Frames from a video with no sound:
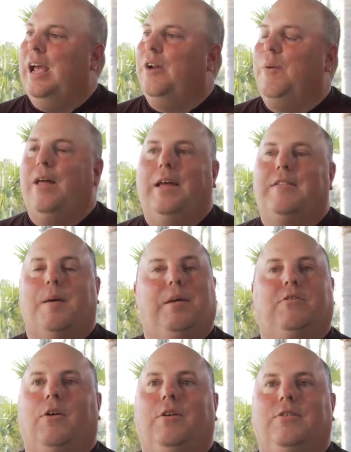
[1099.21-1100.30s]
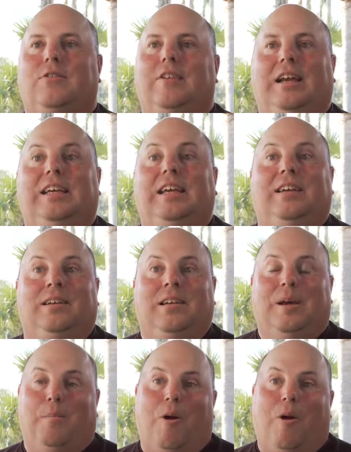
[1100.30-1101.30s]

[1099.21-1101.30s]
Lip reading: And around that time, I started studying